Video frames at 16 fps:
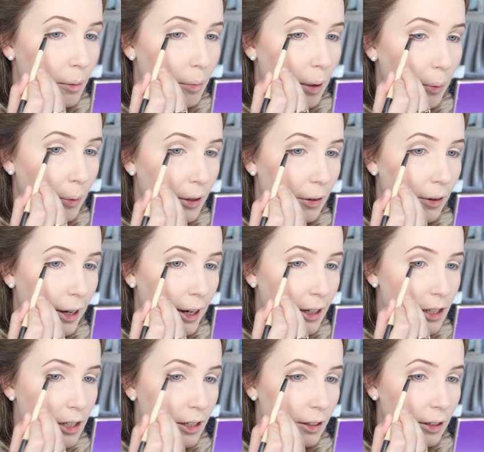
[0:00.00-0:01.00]
but we're not
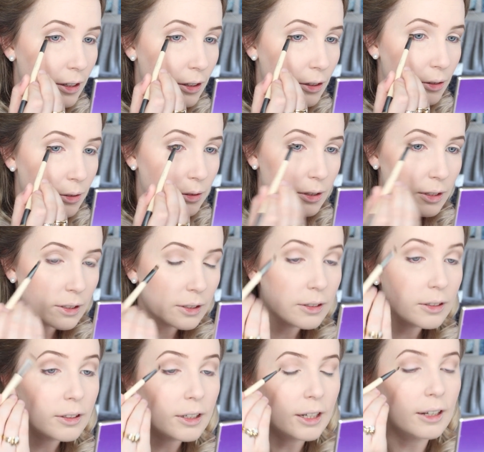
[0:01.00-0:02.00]
actually going to use
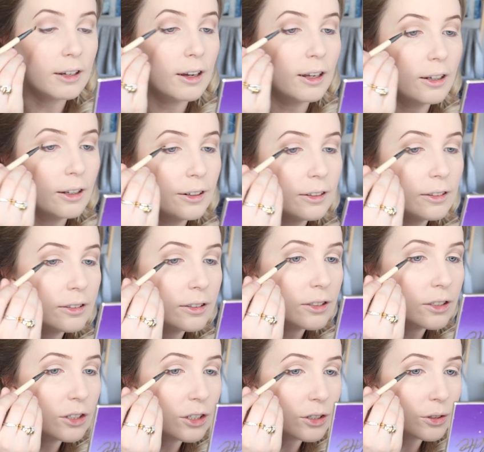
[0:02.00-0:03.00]
any eyeliner.
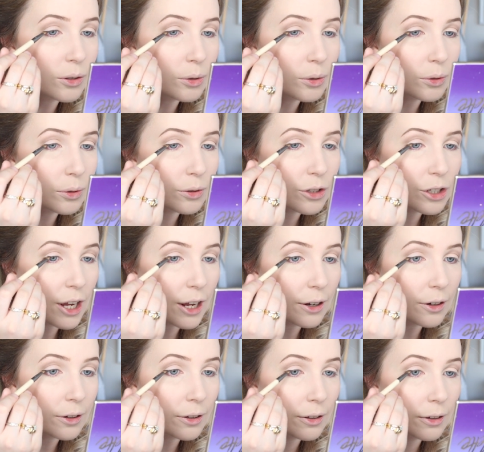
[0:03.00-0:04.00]
It's just all
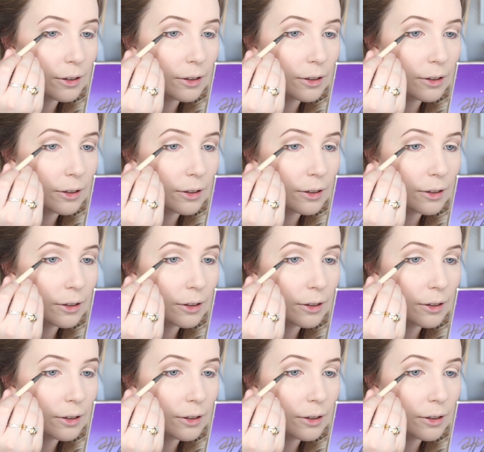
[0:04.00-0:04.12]
shadow.